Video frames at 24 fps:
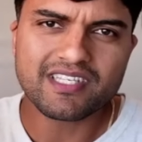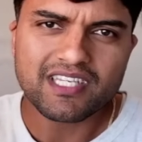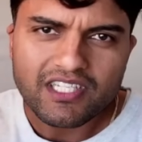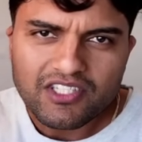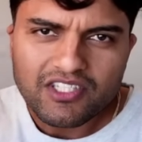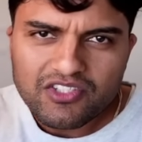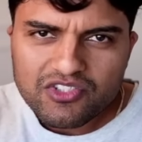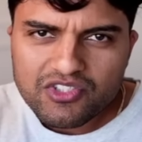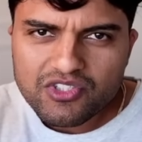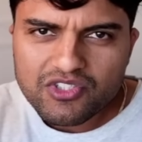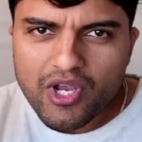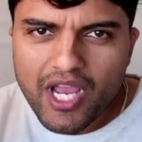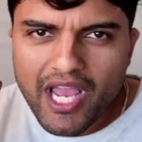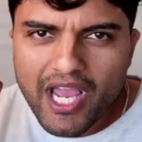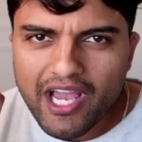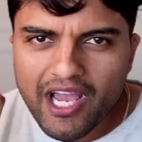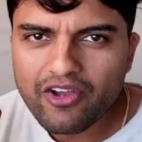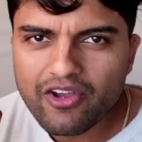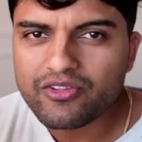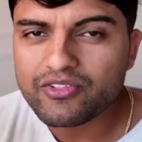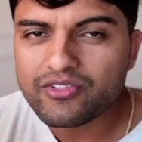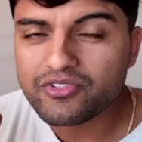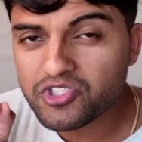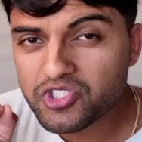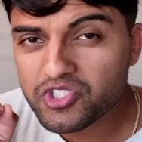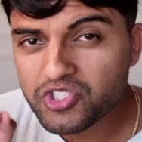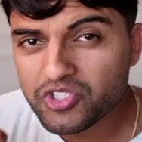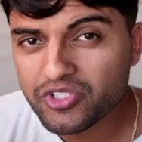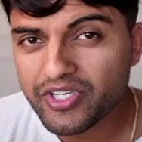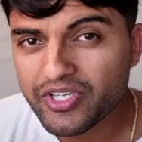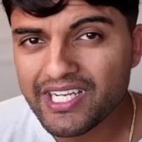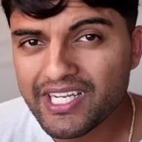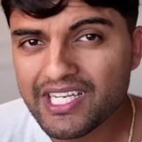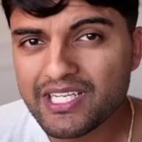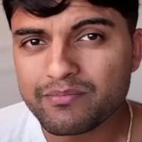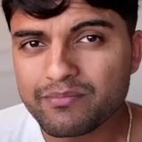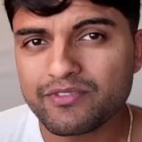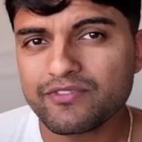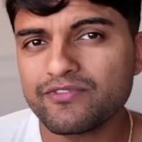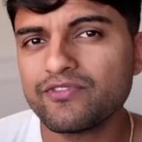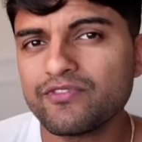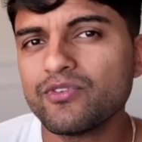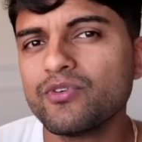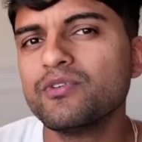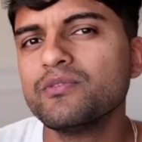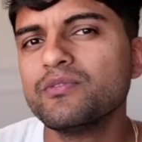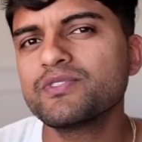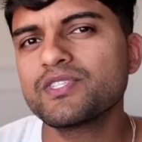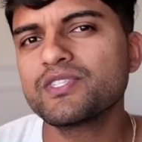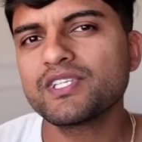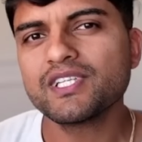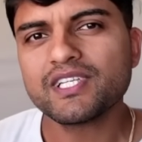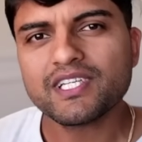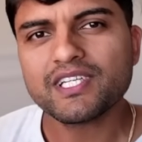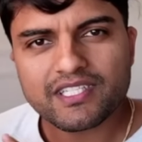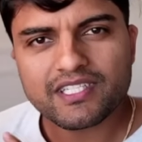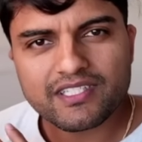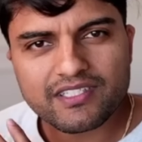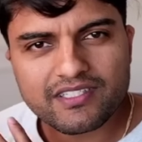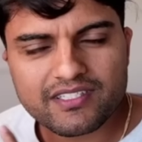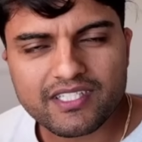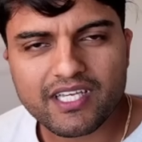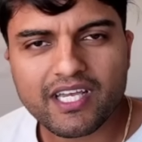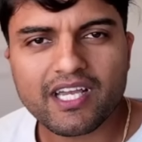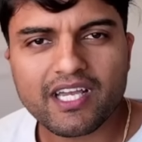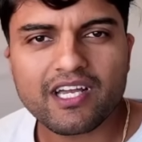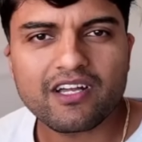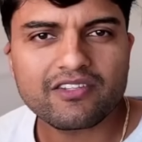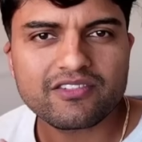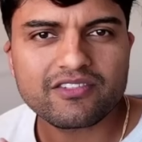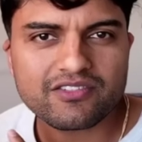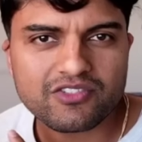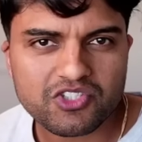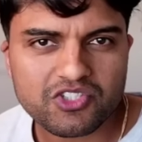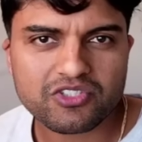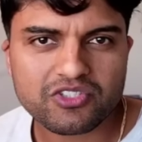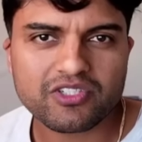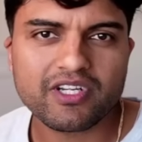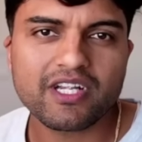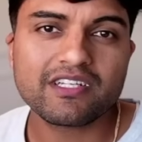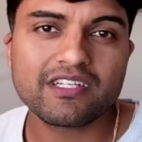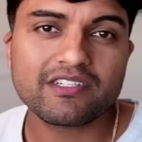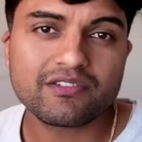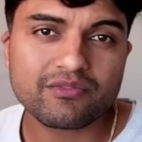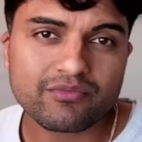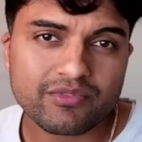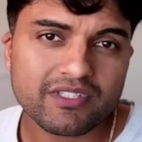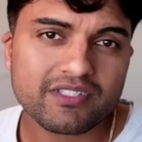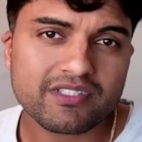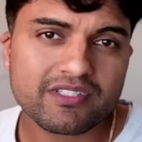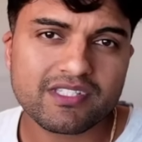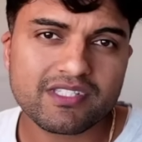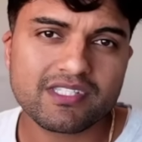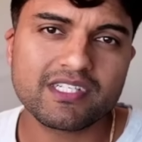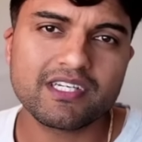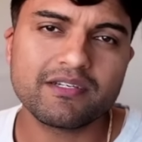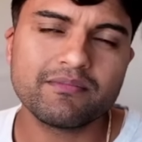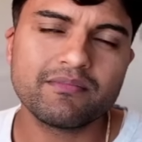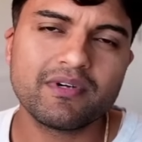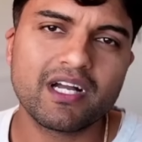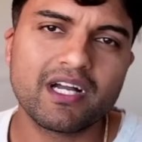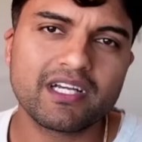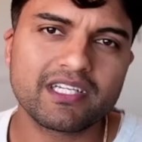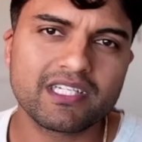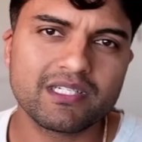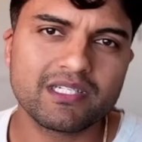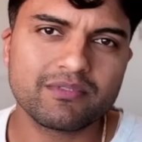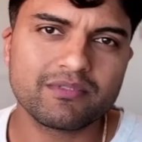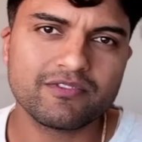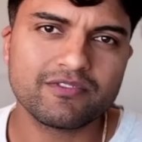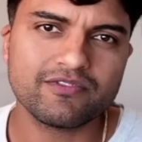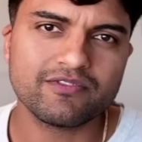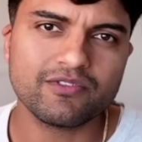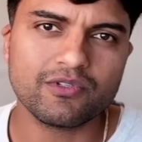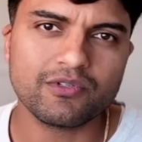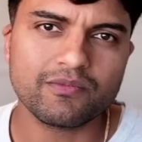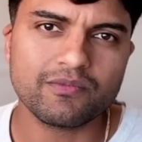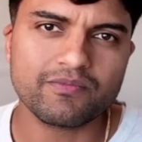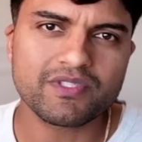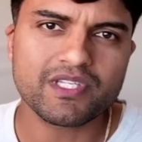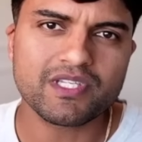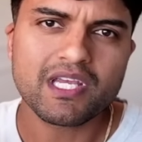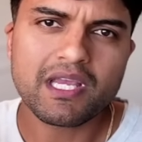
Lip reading: So how Australia performs is how the Australian real estate market performs.